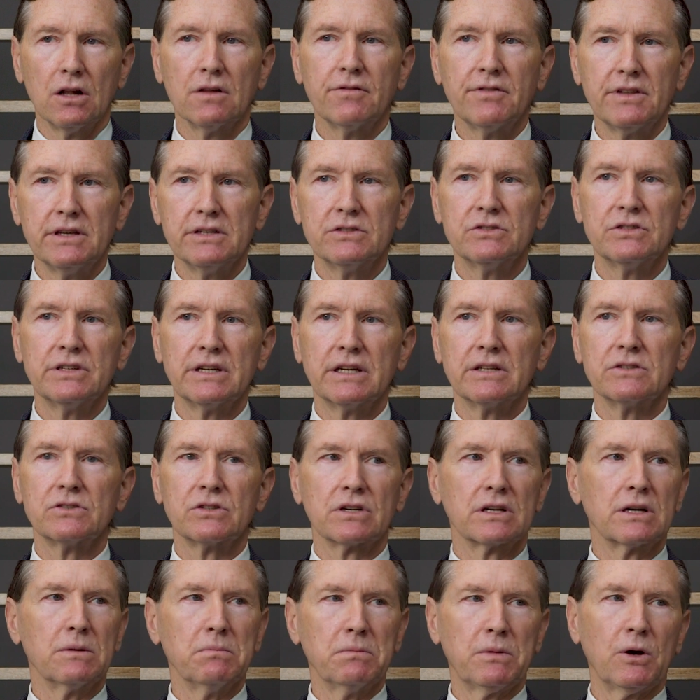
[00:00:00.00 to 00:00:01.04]
these things
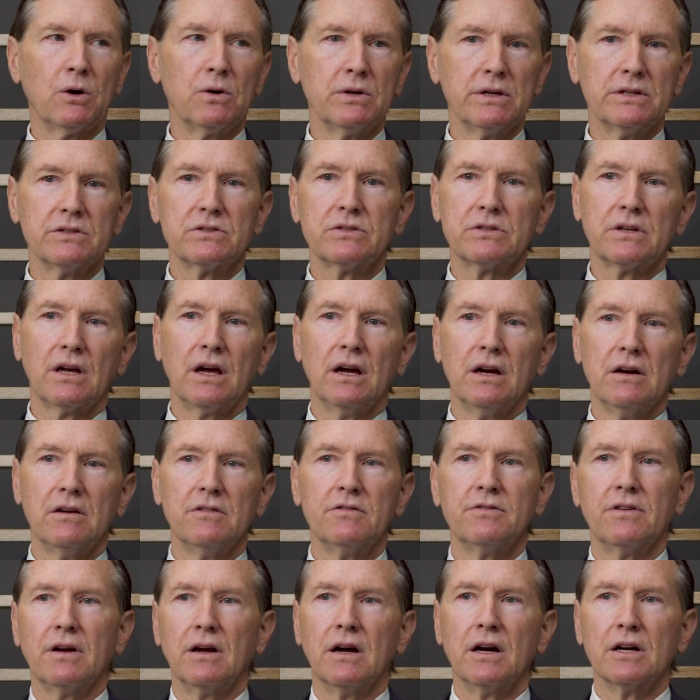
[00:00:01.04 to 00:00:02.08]
are components
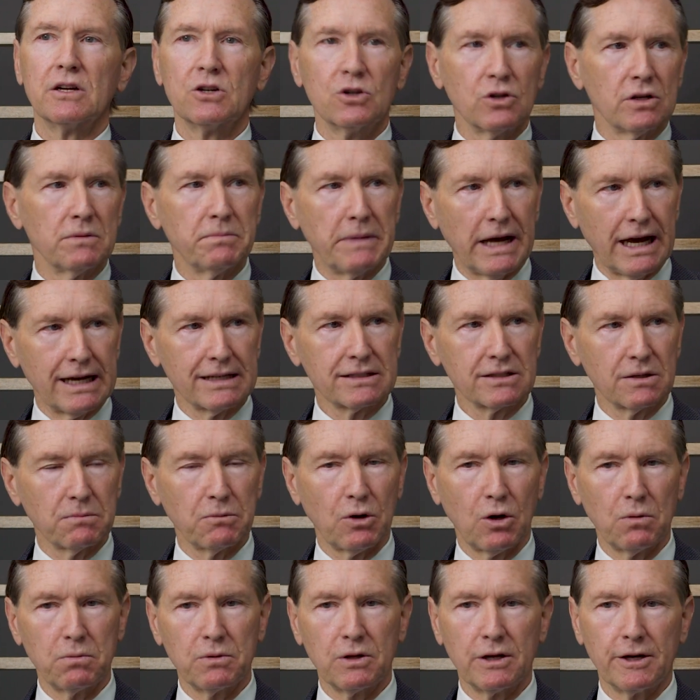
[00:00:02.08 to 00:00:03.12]
of a good
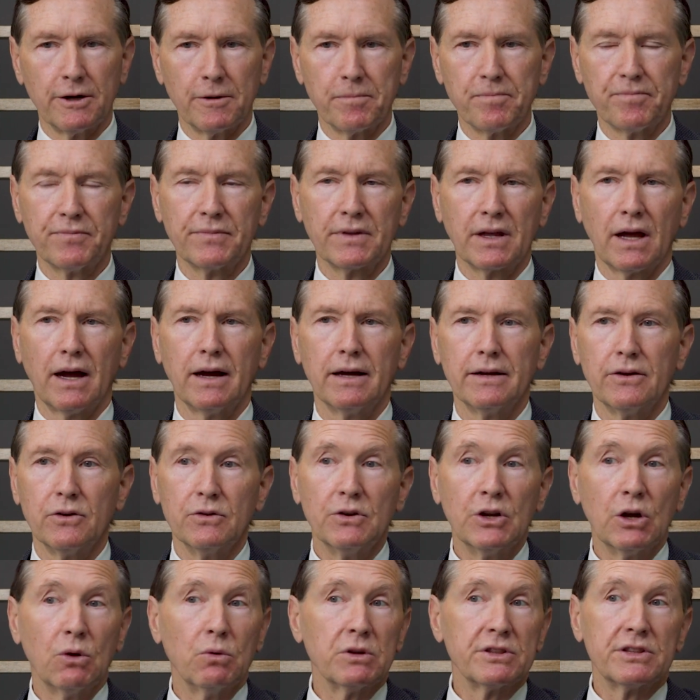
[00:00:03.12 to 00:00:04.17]
basketball player. I don't
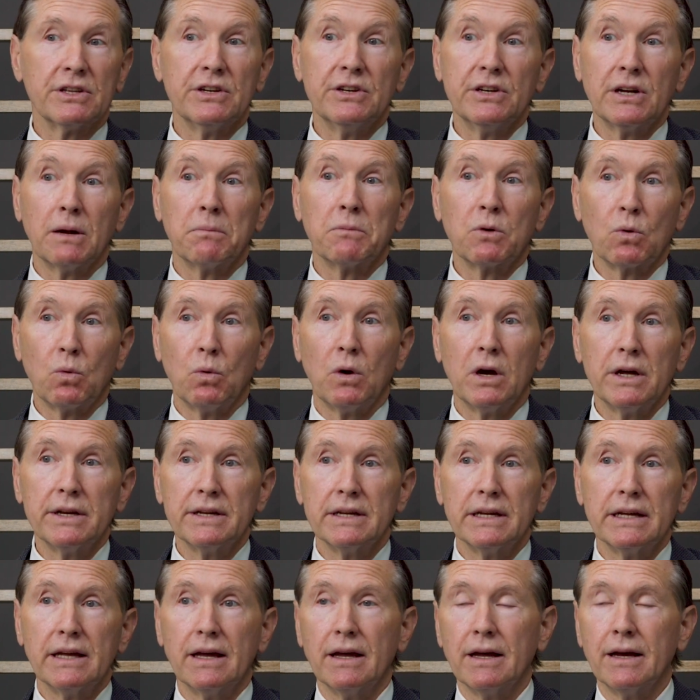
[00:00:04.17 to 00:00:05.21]
know what the number
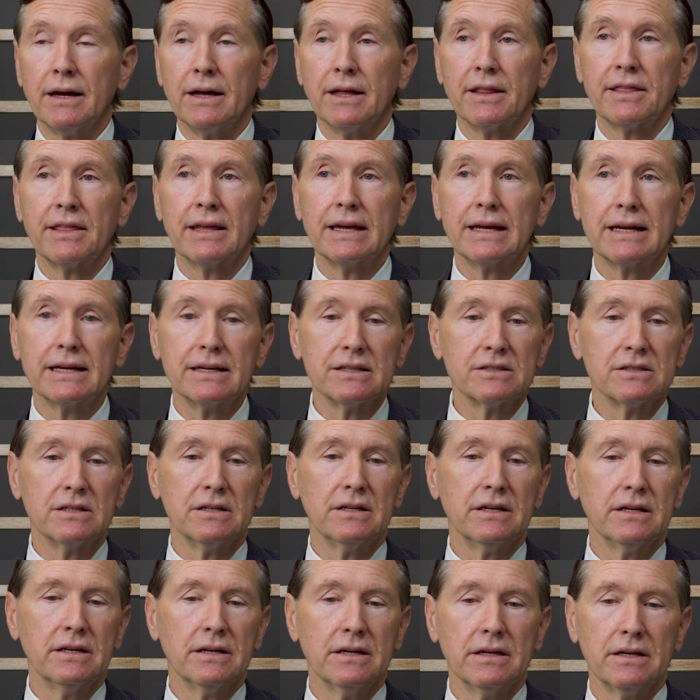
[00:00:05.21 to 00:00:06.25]
one thing is
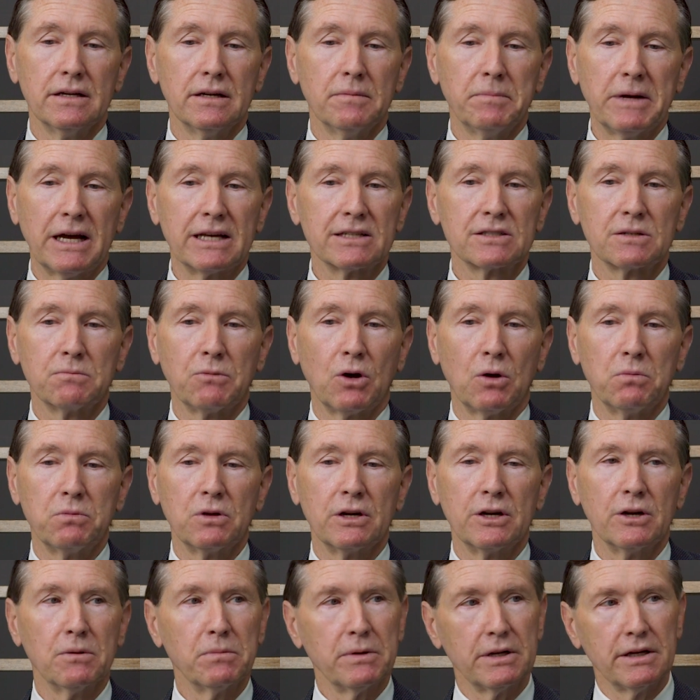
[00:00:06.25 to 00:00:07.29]
in a basketball
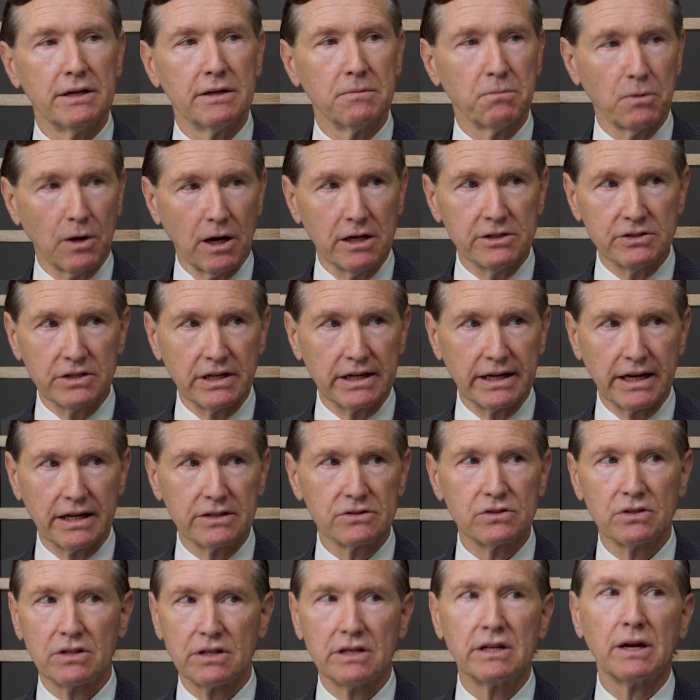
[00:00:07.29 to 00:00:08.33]
player, but in prostate
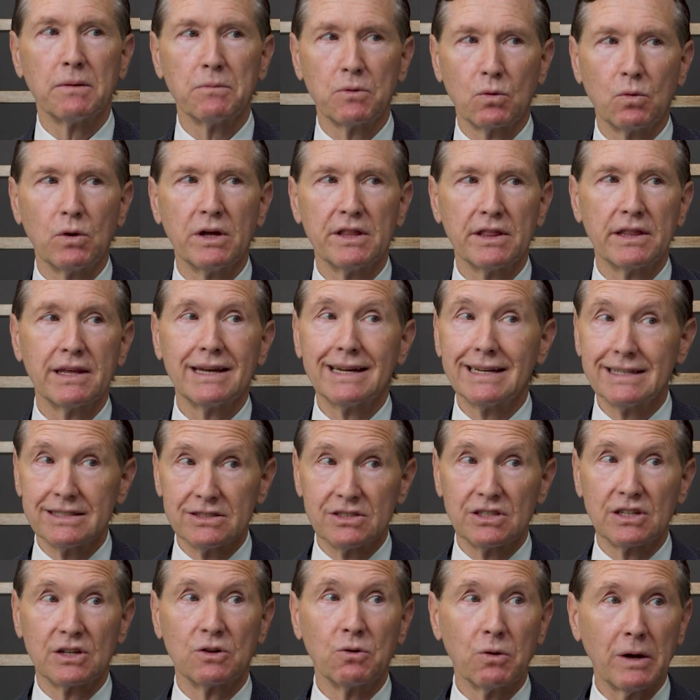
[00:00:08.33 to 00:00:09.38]
cancer, the number one thing
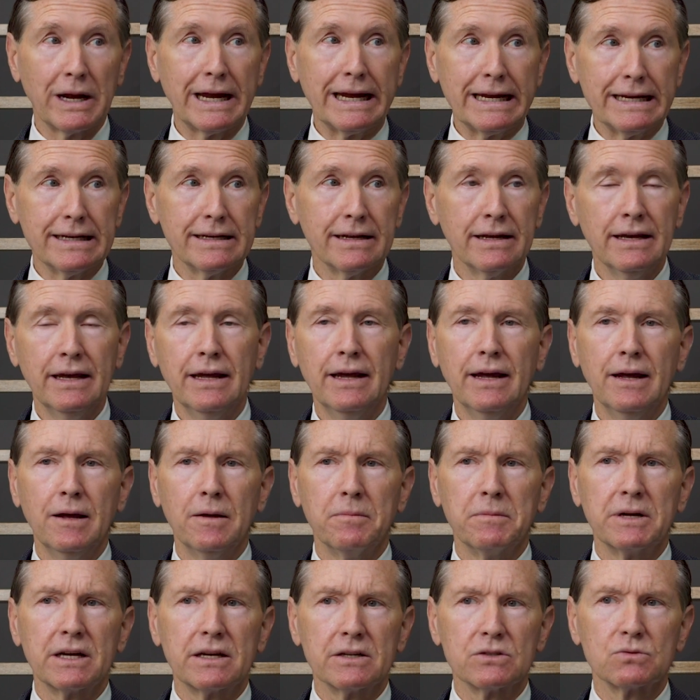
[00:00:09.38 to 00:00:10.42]
is the grade,
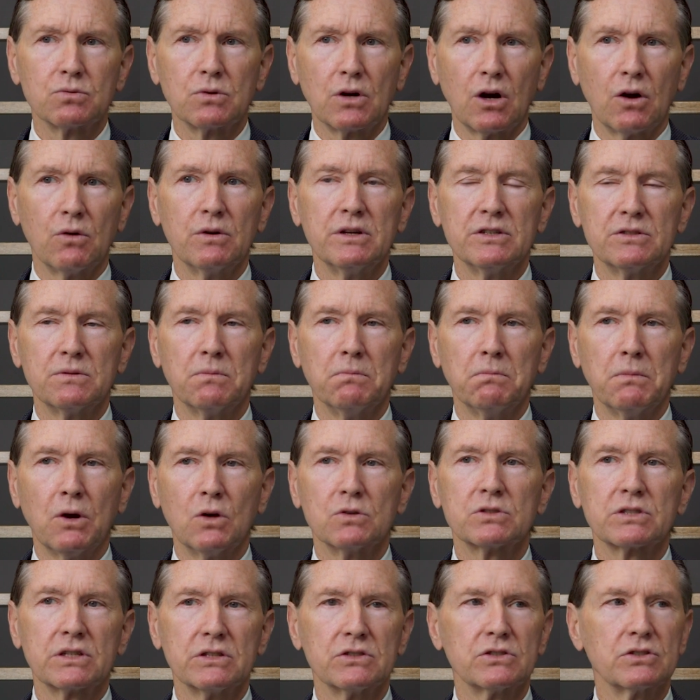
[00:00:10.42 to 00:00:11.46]
because we're always
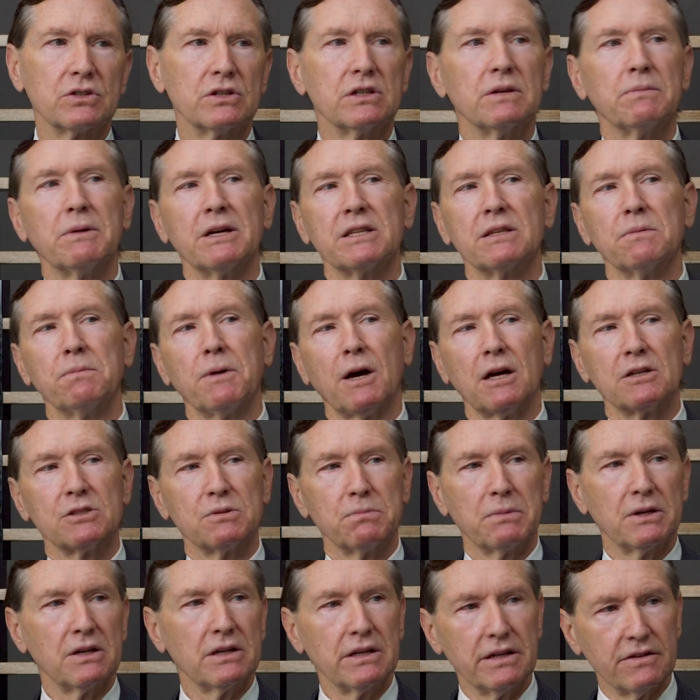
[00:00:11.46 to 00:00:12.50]
most concerned about the
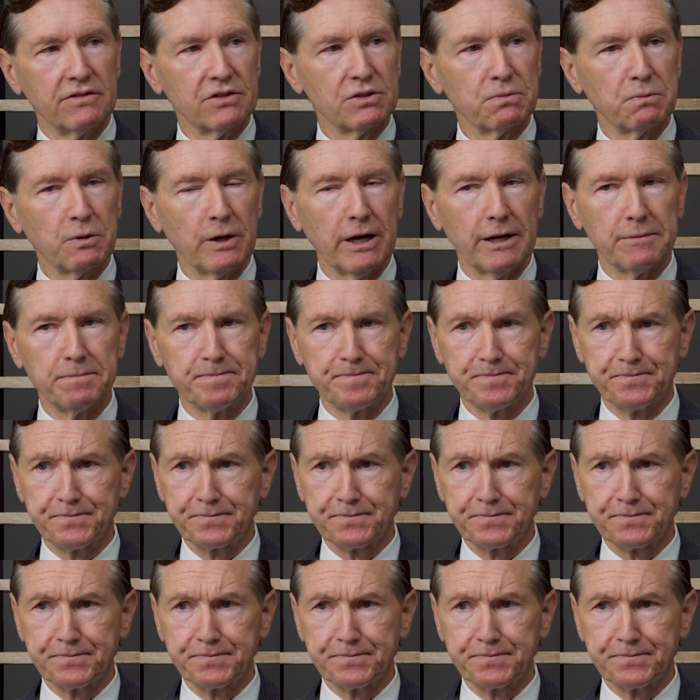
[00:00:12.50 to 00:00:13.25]
possibility of spread.